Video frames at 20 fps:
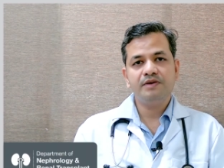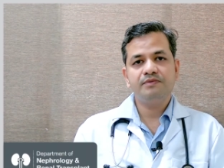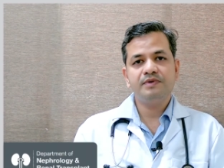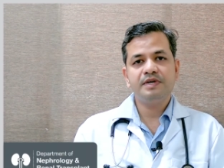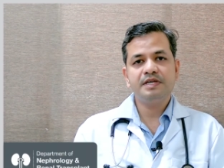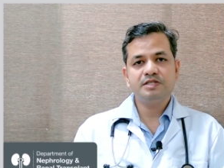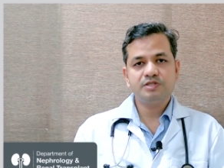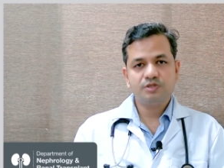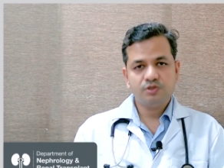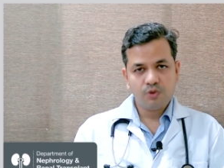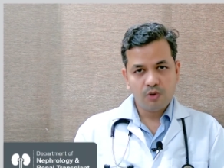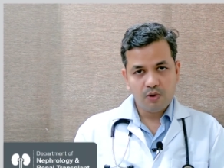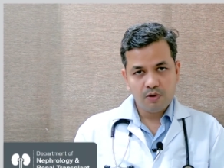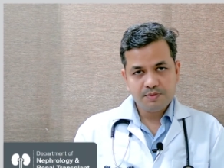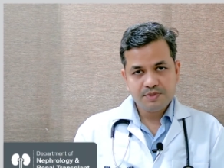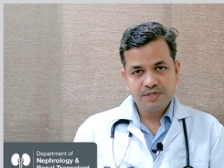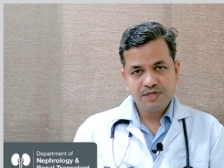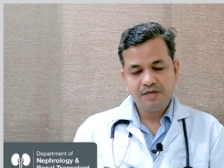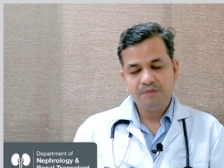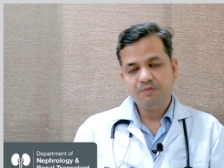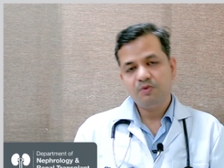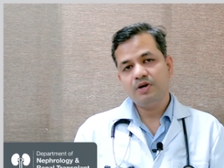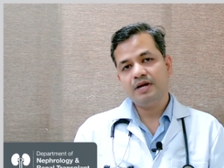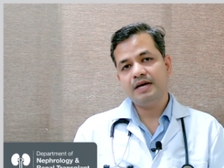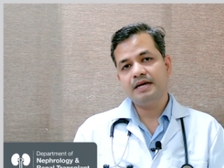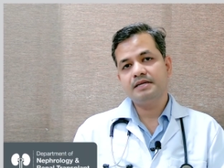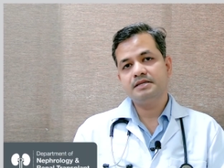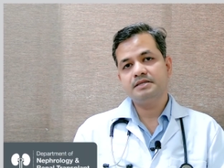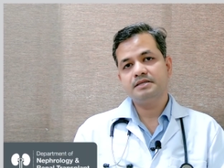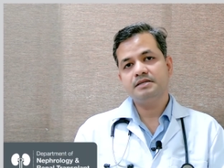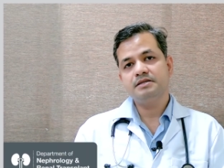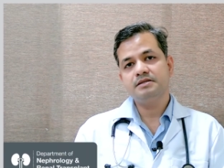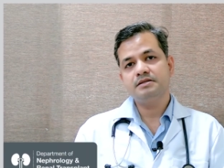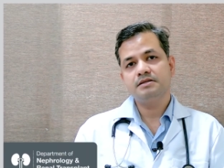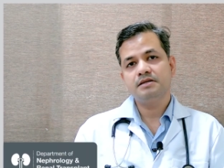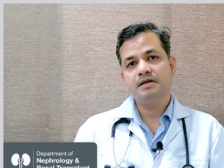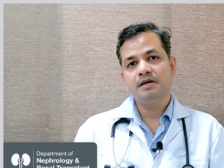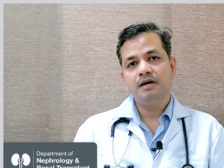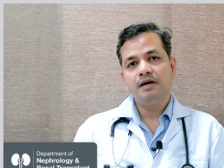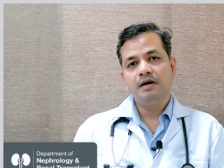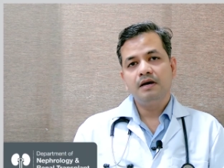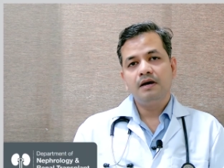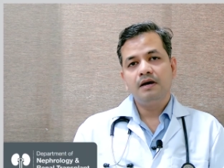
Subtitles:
if he stops hemodialysis,